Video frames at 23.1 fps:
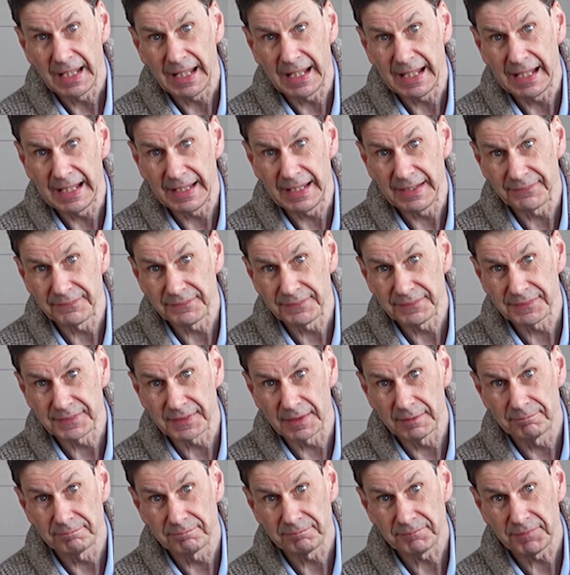and
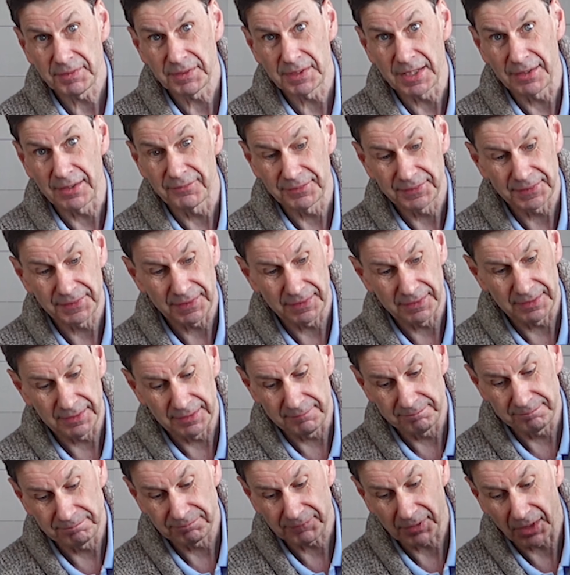um, you know, uh,
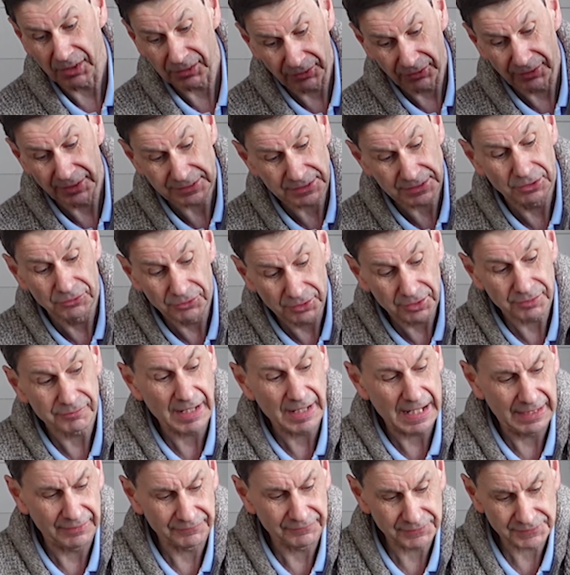um, I like to look
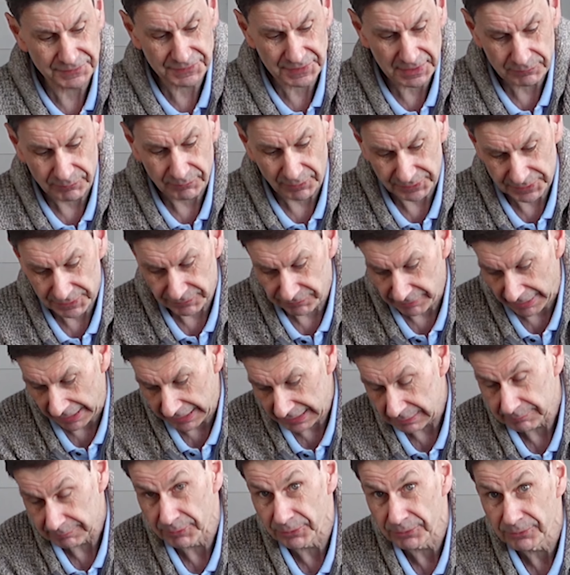around and see what's
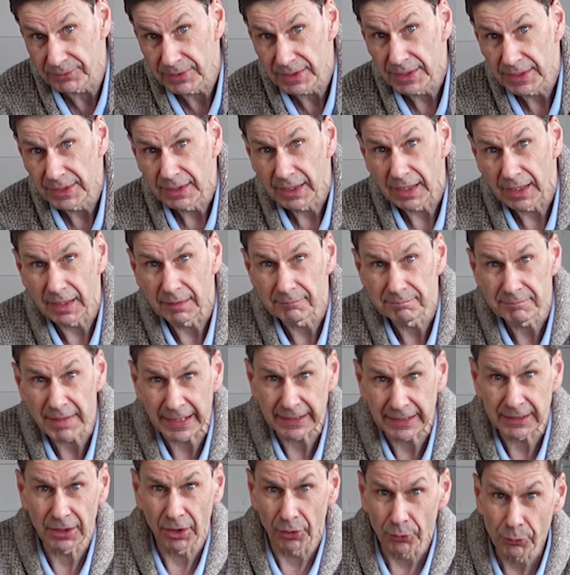available. Um,
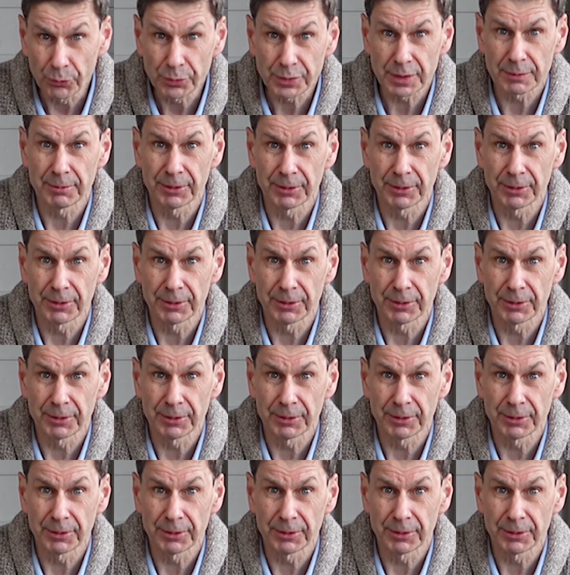any older